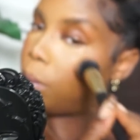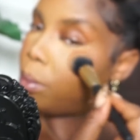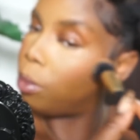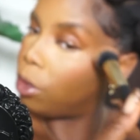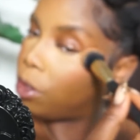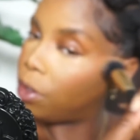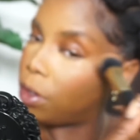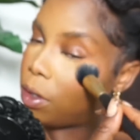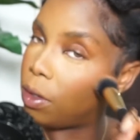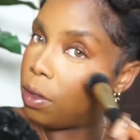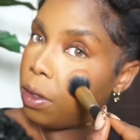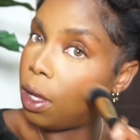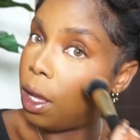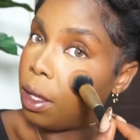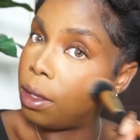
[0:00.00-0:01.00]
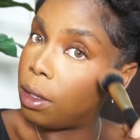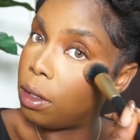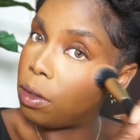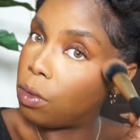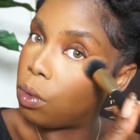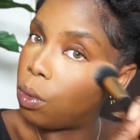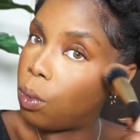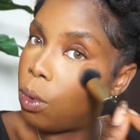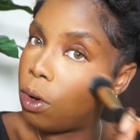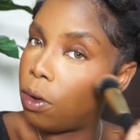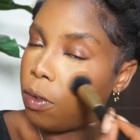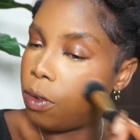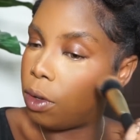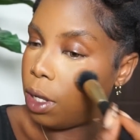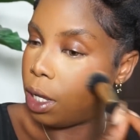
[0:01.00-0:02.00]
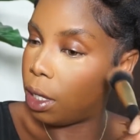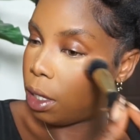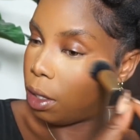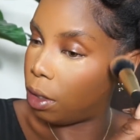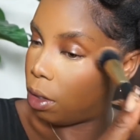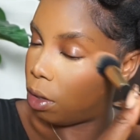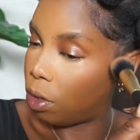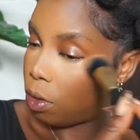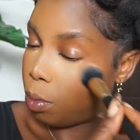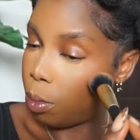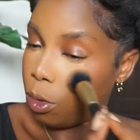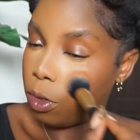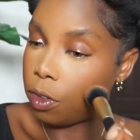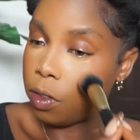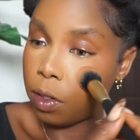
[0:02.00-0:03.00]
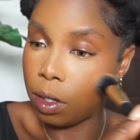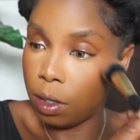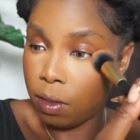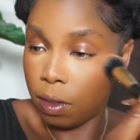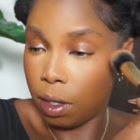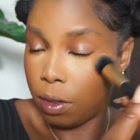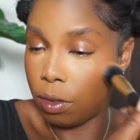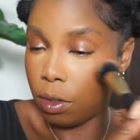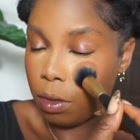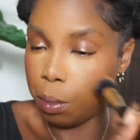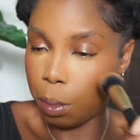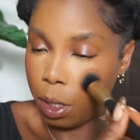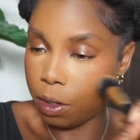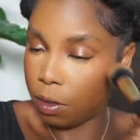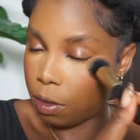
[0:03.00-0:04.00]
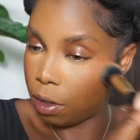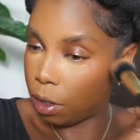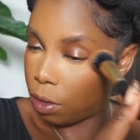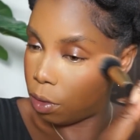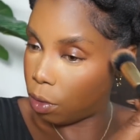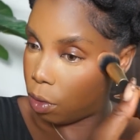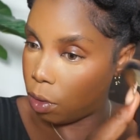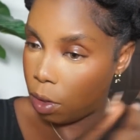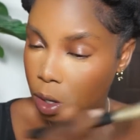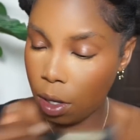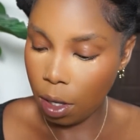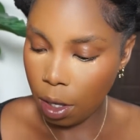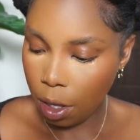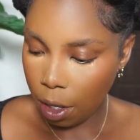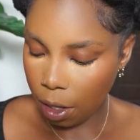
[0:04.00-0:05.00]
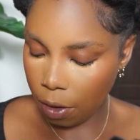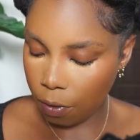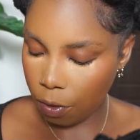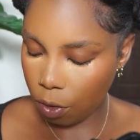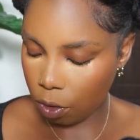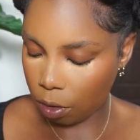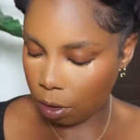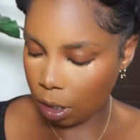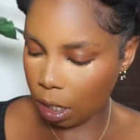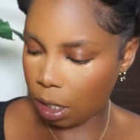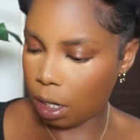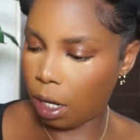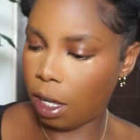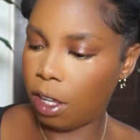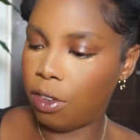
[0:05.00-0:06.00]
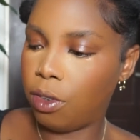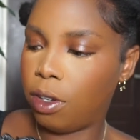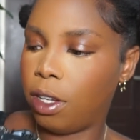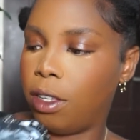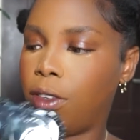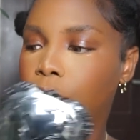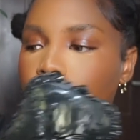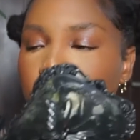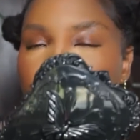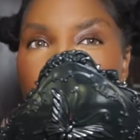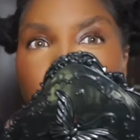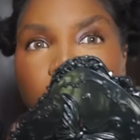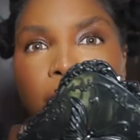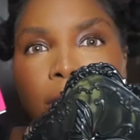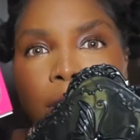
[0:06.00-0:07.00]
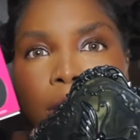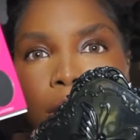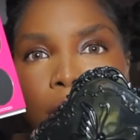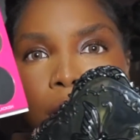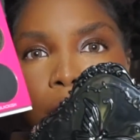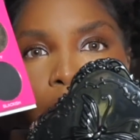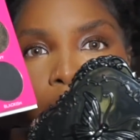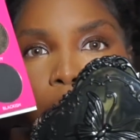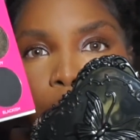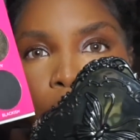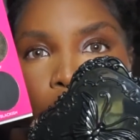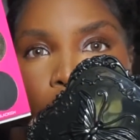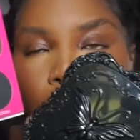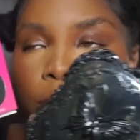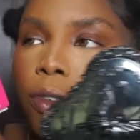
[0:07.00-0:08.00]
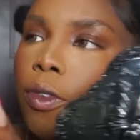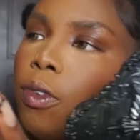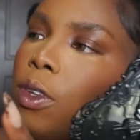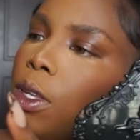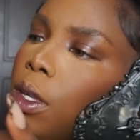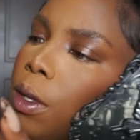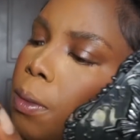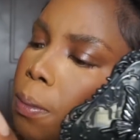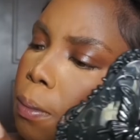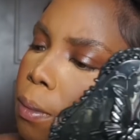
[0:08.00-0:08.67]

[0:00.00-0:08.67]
brushes. And this will work for like a lot more shades than just my shade though. If you're darker, you can use this shade Coffee